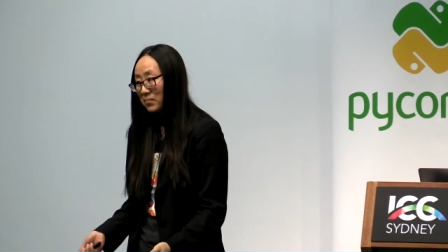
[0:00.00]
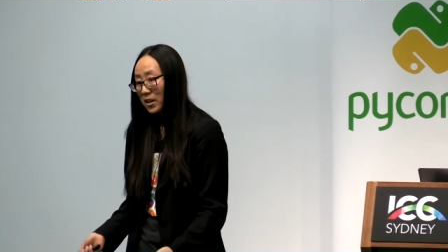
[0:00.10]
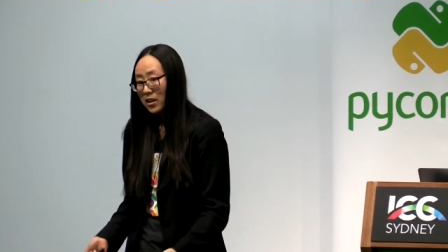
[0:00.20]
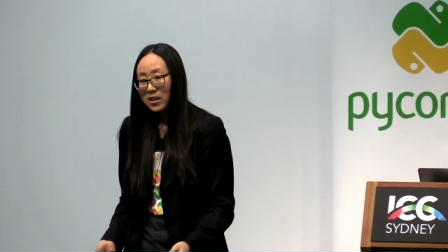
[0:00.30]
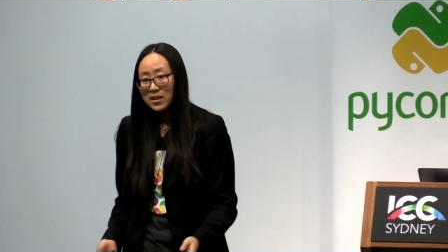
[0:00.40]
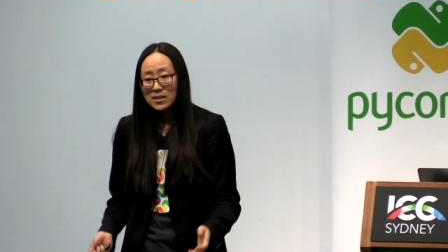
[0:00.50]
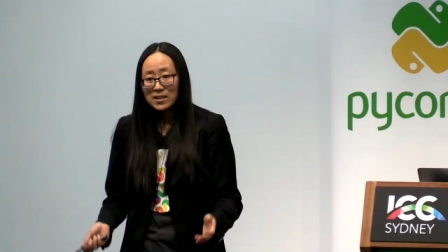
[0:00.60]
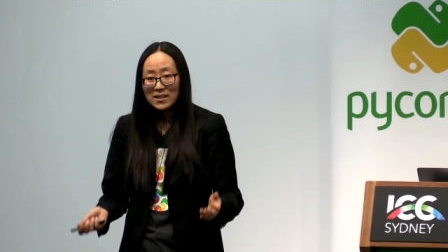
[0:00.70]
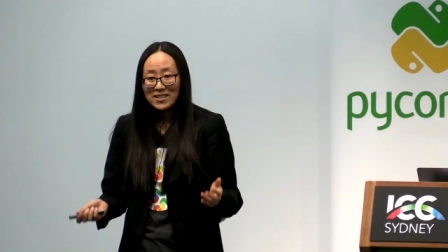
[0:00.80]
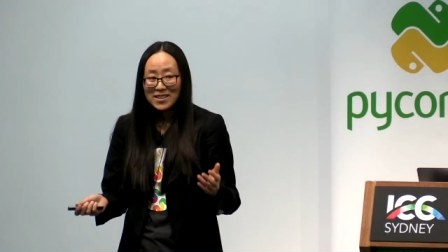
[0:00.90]

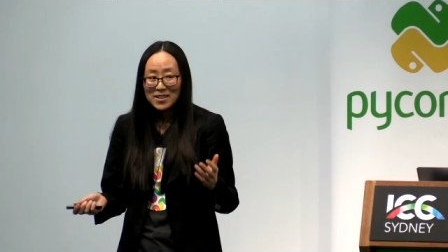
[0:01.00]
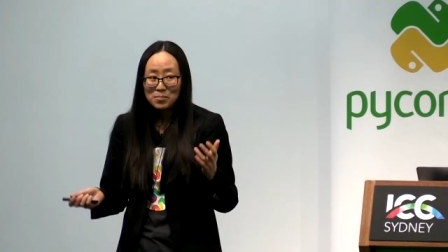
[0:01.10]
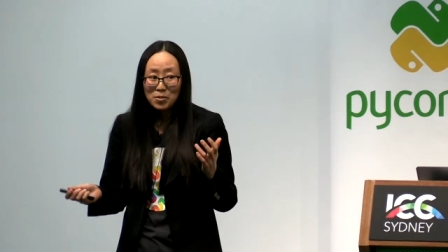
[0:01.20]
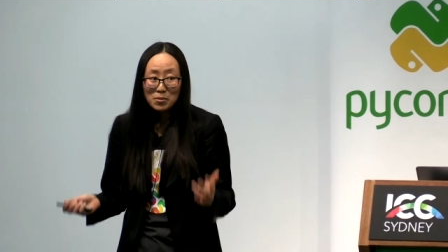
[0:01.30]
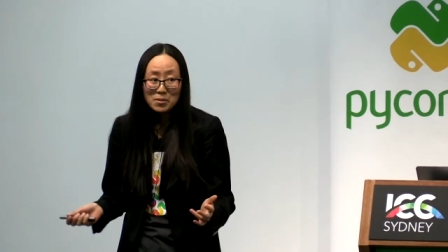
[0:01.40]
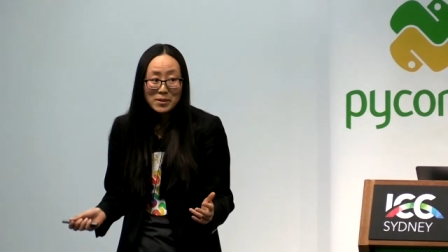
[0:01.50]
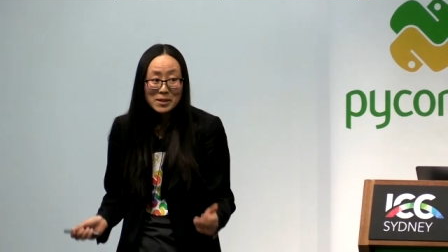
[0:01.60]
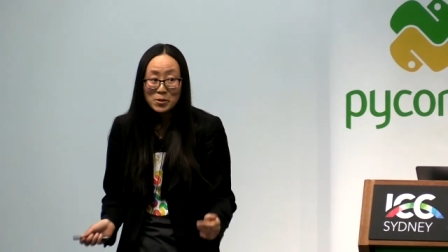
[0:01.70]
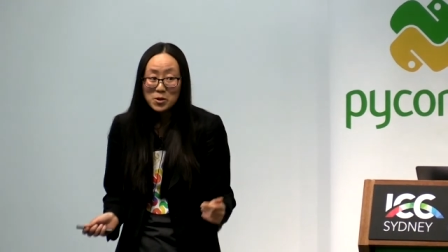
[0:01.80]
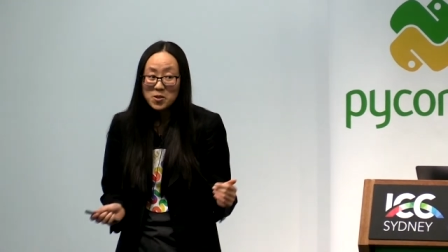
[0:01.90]
The problem is when